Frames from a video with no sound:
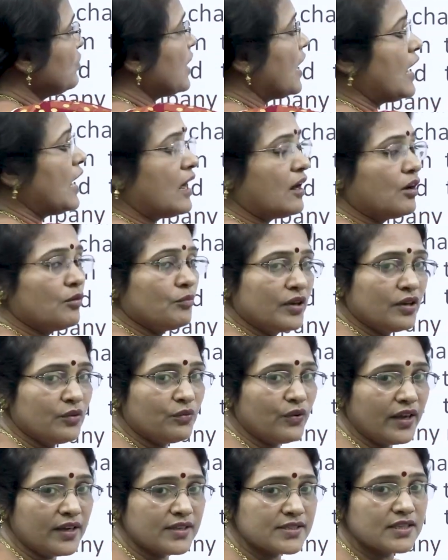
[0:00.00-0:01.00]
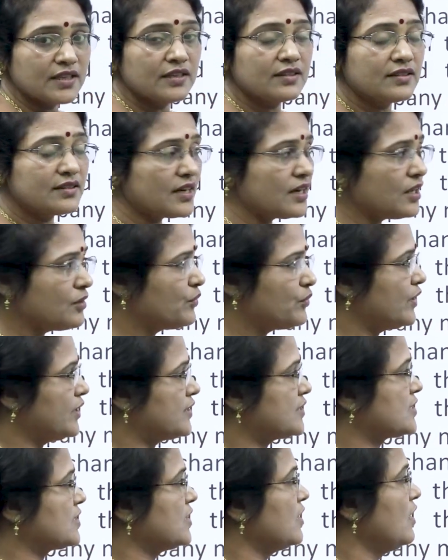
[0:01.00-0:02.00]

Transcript: how many weeks? 3 weeks